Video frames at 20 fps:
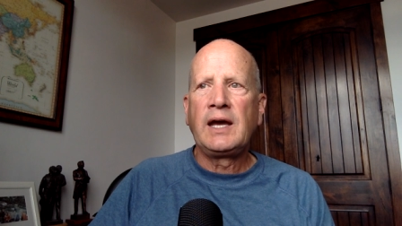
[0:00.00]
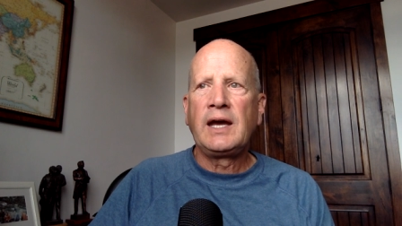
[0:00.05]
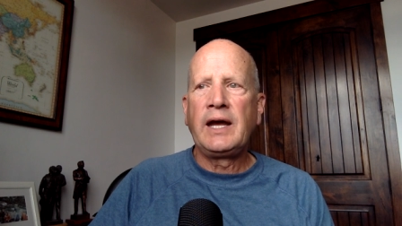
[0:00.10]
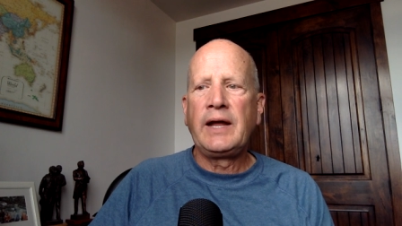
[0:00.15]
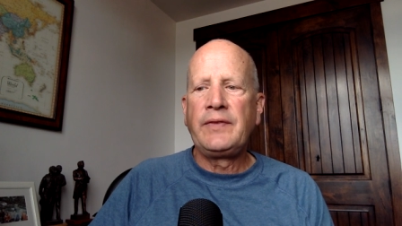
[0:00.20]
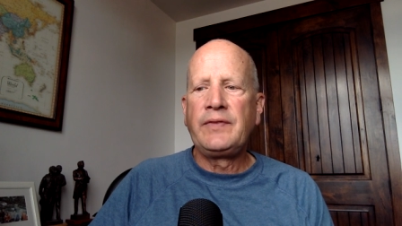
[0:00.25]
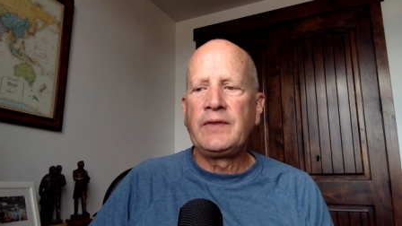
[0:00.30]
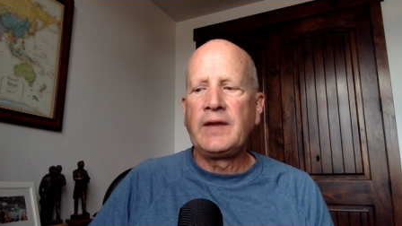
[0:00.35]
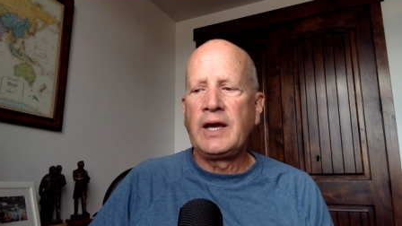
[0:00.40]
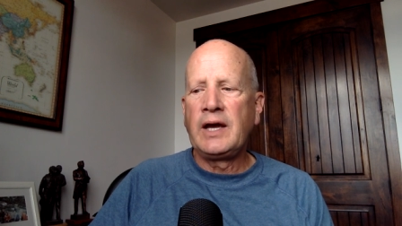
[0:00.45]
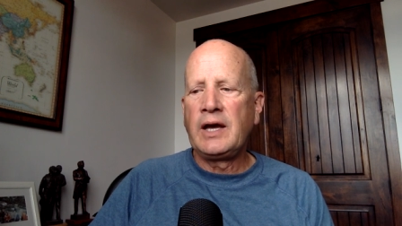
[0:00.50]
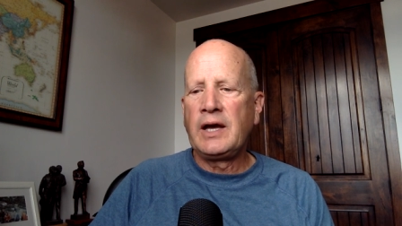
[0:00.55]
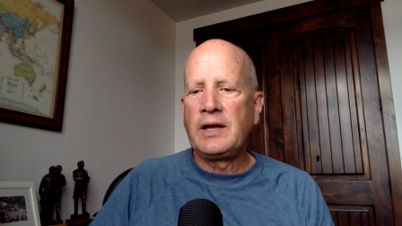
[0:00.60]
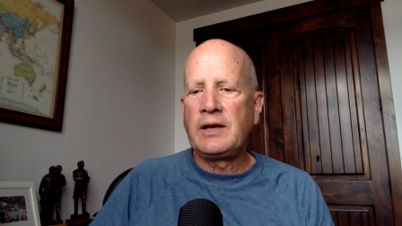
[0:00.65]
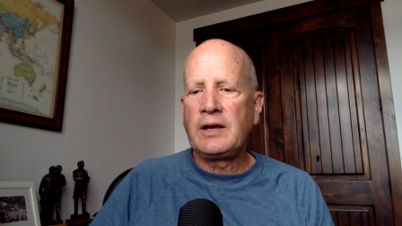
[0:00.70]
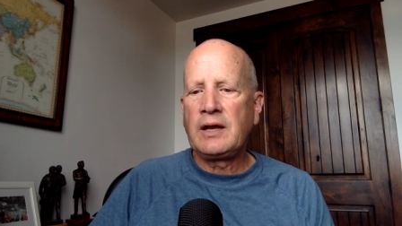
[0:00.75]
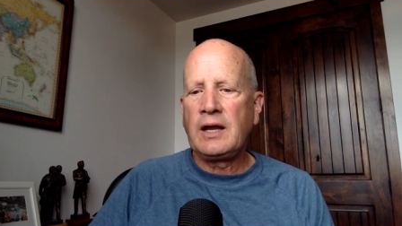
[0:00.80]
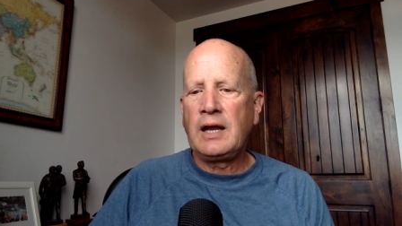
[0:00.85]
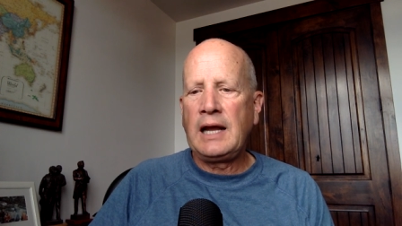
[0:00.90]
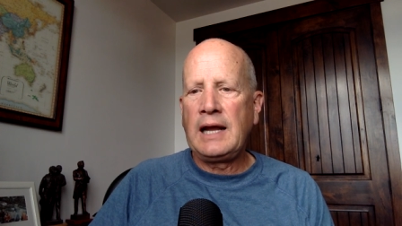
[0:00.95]
and
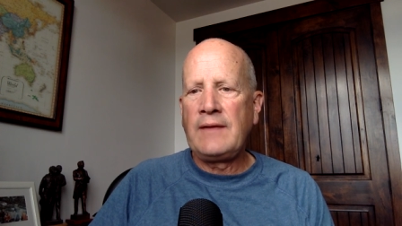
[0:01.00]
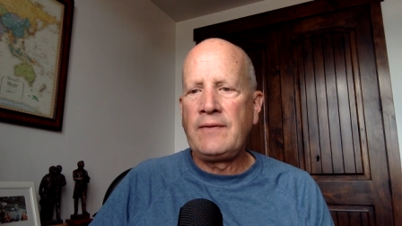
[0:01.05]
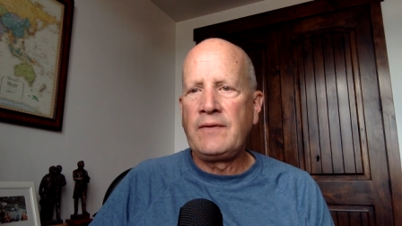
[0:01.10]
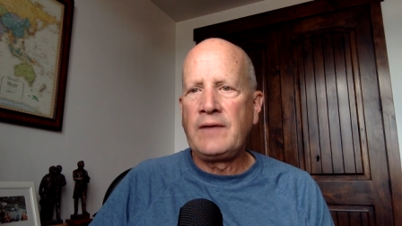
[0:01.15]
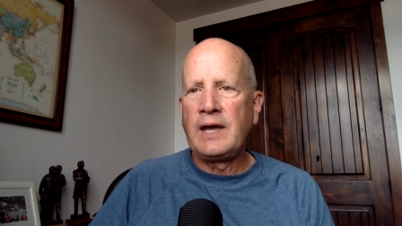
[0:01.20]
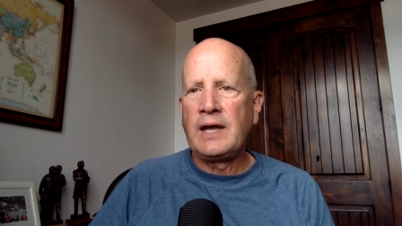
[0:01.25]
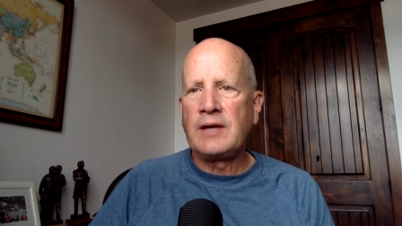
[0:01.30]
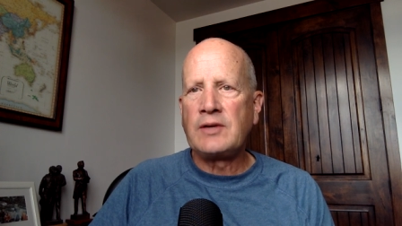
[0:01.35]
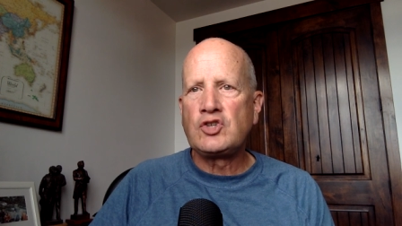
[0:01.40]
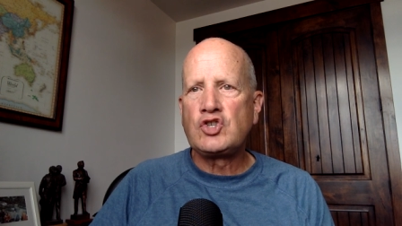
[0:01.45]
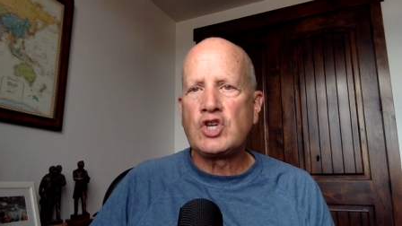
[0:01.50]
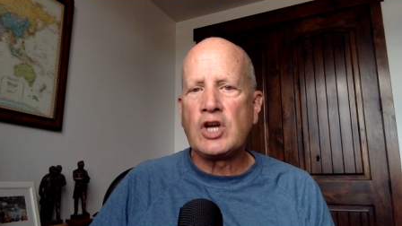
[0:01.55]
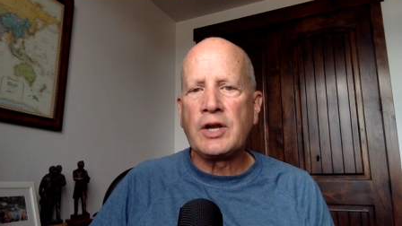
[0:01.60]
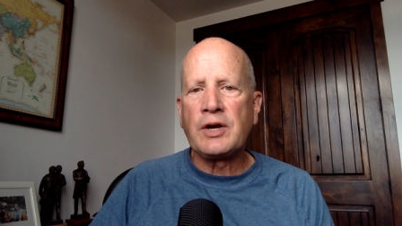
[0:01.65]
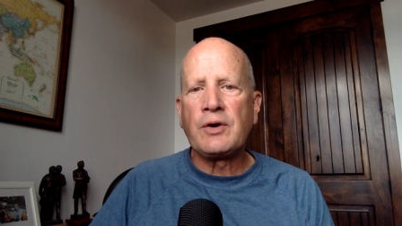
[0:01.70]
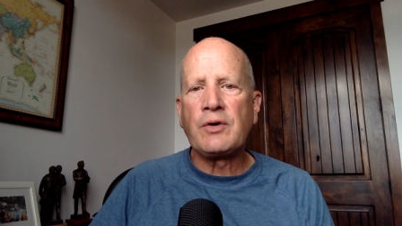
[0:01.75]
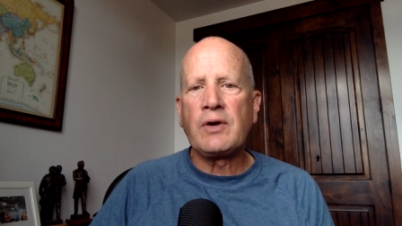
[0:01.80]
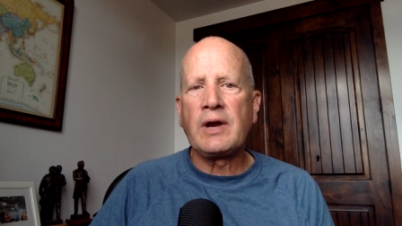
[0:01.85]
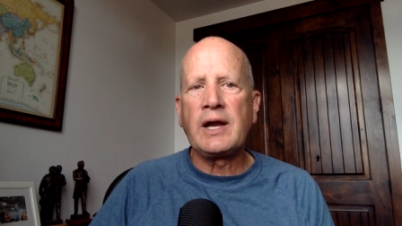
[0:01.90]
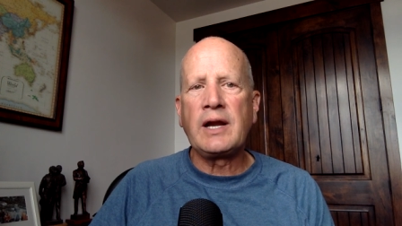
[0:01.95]
then and then
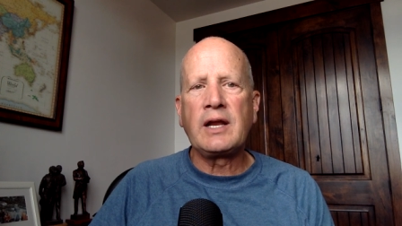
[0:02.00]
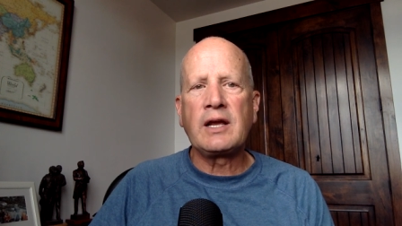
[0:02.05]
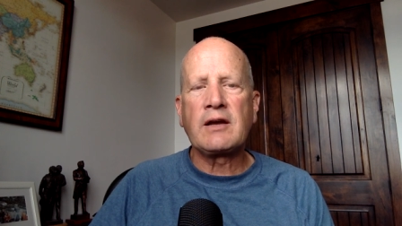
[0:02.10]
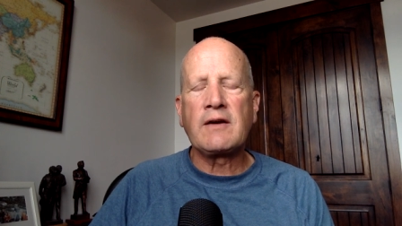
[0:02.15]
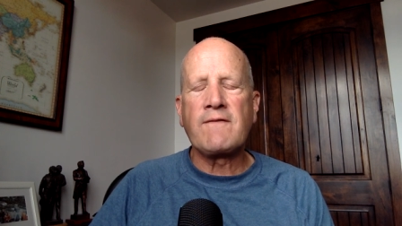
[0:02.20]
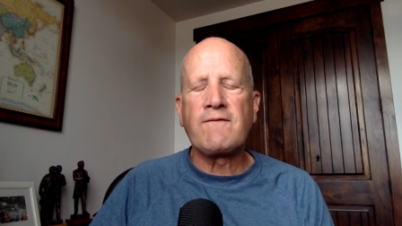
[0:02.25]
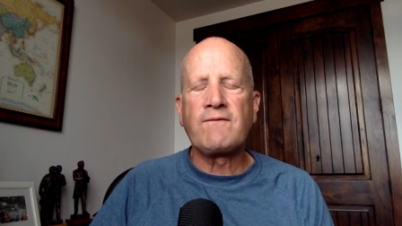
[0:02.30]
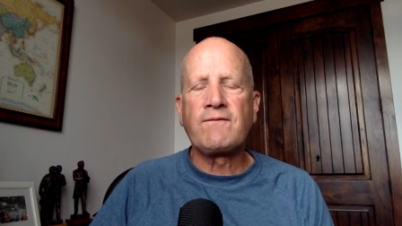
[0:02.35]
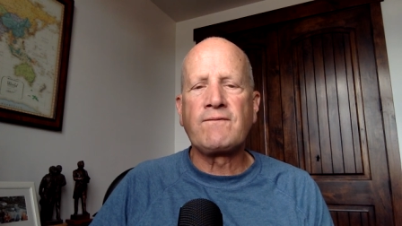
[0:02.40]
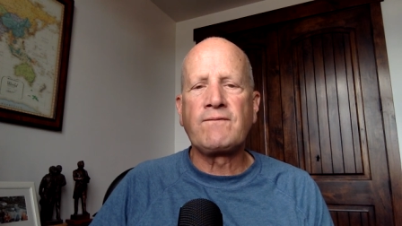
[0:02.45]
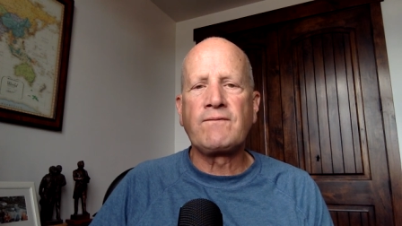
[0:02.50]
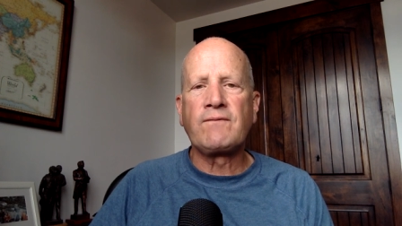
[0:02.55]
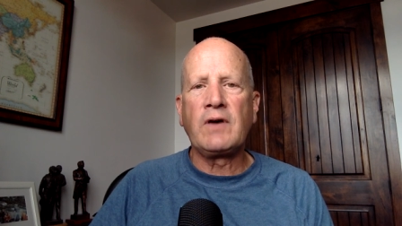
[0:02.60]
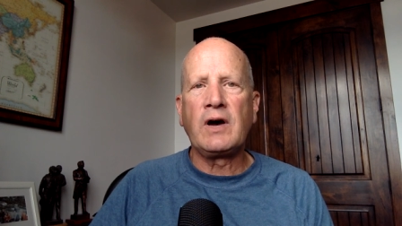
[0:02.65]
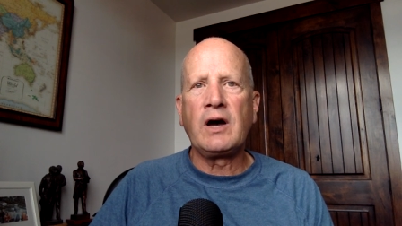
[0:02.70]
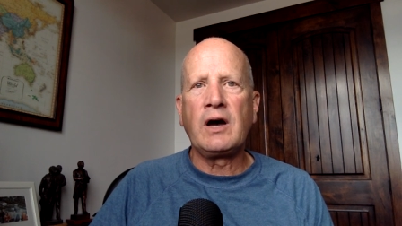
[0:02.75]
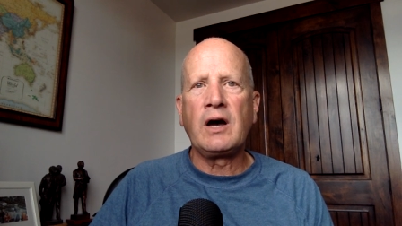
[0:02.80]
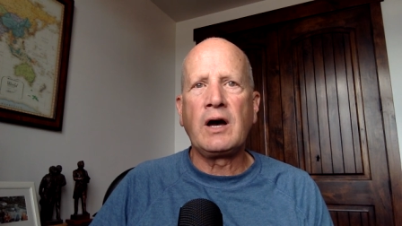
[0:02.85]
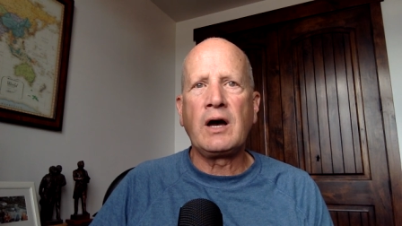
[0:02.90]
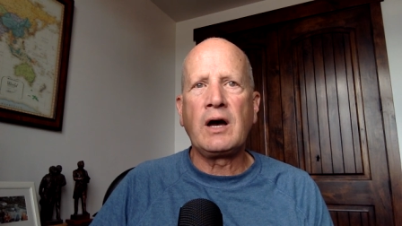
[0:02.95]
generating a
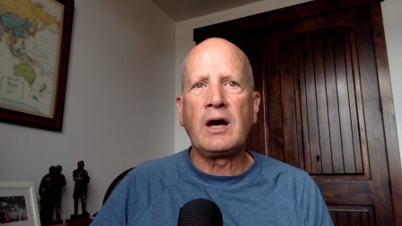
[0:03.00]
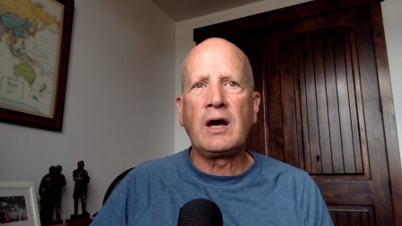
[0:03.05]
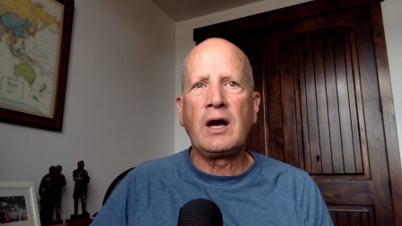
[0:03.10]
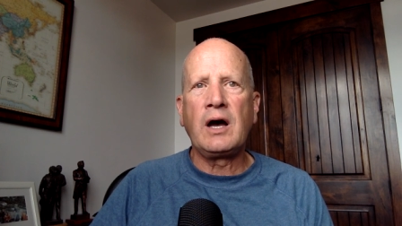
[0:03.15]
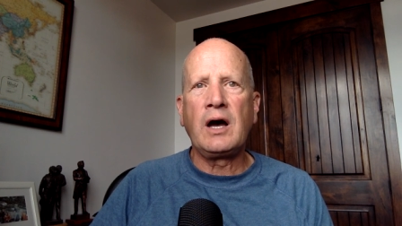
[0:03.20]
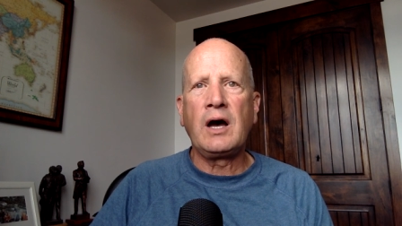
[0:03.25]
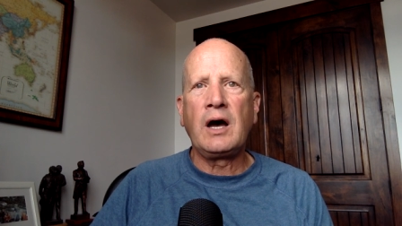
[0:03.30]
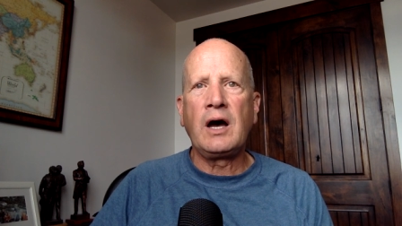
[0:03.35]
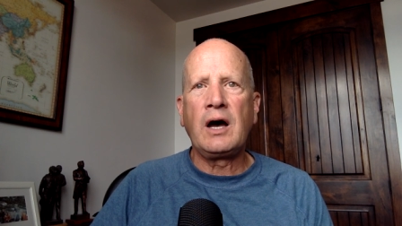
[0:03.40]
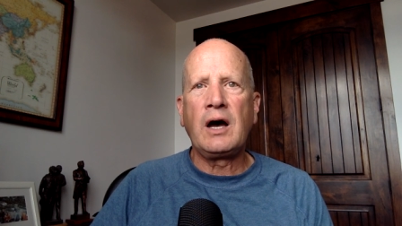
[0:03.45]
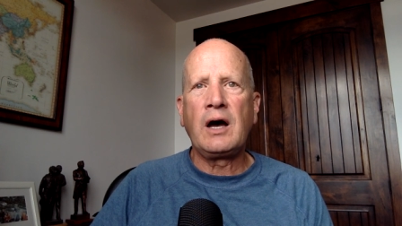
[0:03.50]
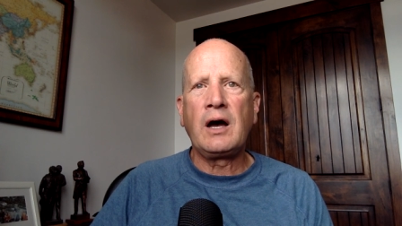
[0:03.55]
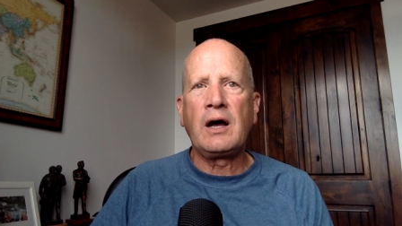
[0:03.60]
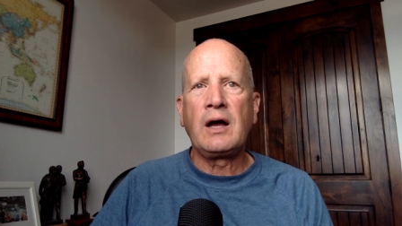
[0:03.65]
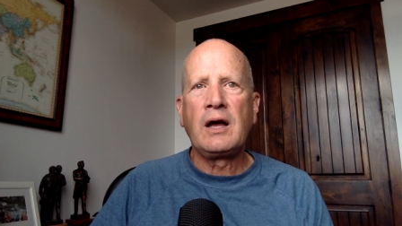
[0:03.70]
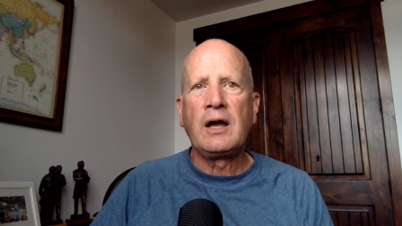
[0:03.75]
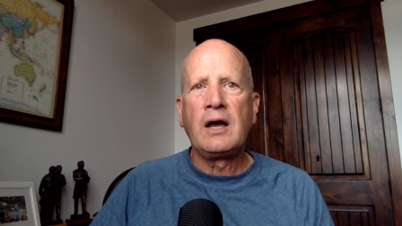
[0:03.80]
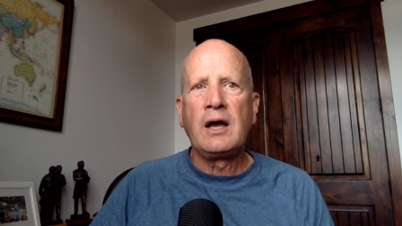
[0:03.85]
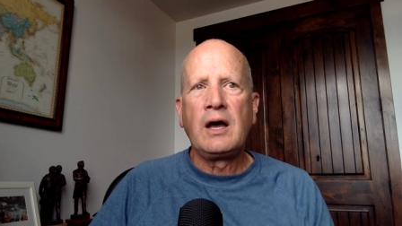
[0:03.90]
uh, uh,